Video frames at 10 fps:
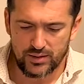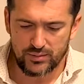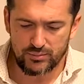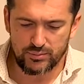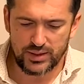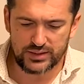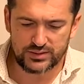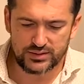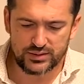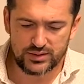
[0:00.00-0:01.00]

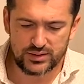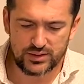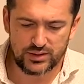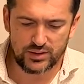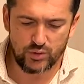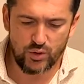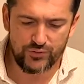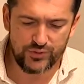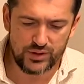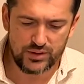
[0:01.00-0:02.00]
But
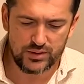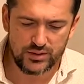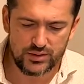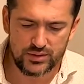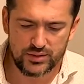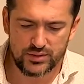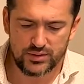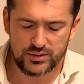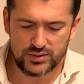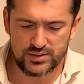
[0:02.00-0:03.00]
offer
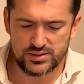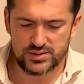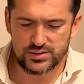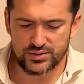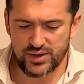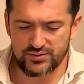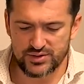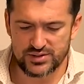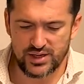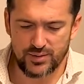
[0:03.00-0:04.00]
is reverse
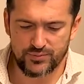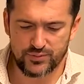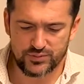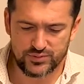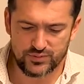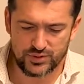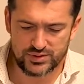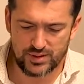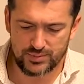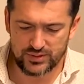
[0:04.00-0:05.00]
type, for
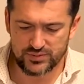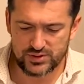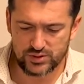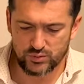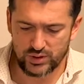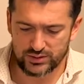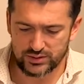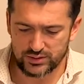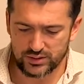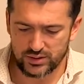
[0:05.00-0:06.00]
example, and this is quantity.